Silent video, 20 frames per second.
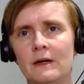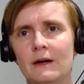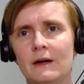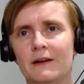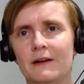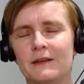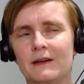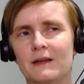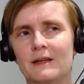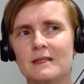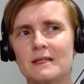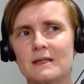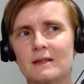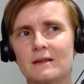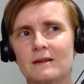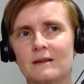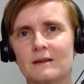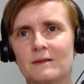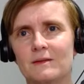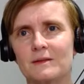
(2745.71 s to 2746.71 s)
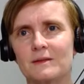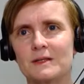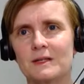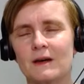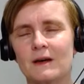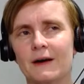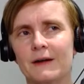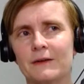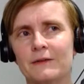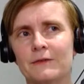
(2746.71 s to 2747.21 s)
I think, to
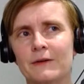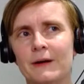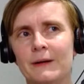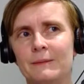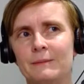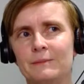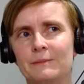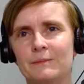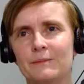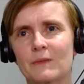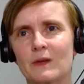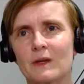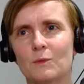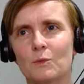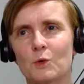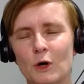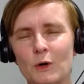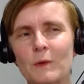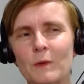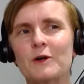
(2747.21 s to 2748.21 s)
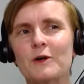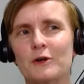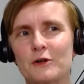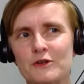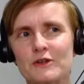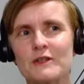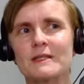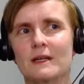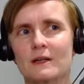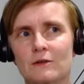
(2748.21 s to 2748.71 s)
kind of work with
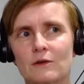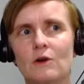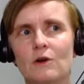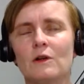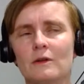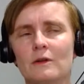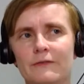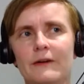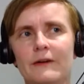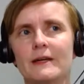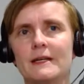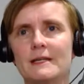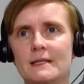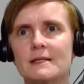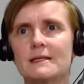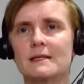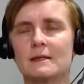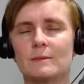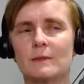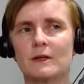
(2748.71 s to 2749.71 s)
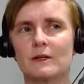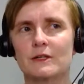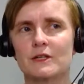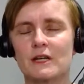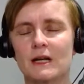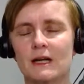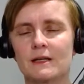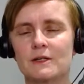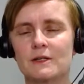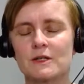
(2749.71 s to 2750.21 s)
countries that are all facing similar
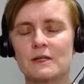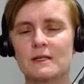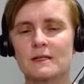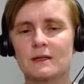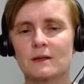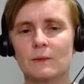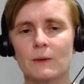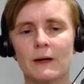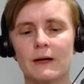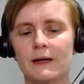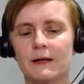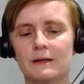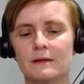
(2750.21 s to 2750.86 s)
challenges in a way.